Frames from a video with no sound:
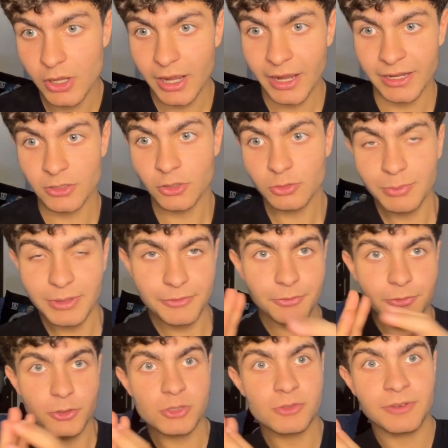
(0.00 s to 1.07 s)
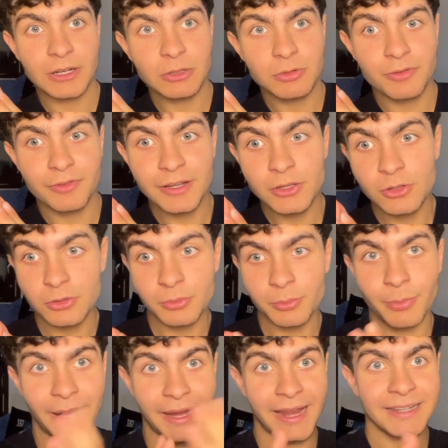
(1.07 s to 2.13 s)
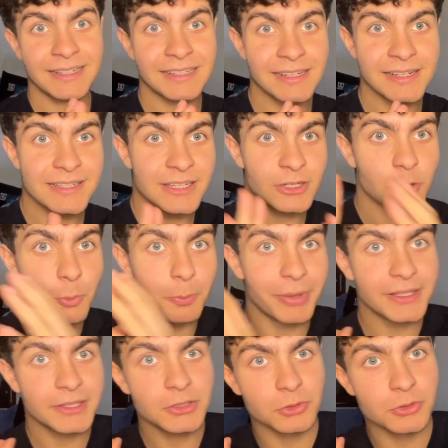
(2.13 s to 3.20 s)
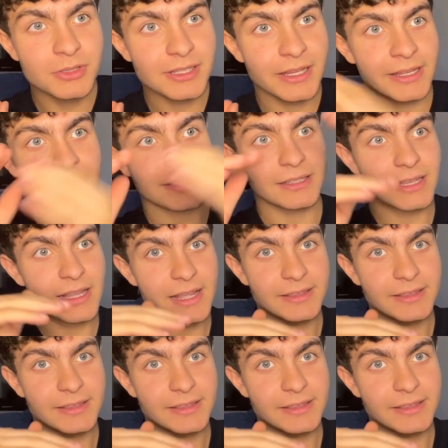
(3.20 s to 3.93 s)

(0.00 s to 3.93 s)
I got my first viral video by analyzing competitors and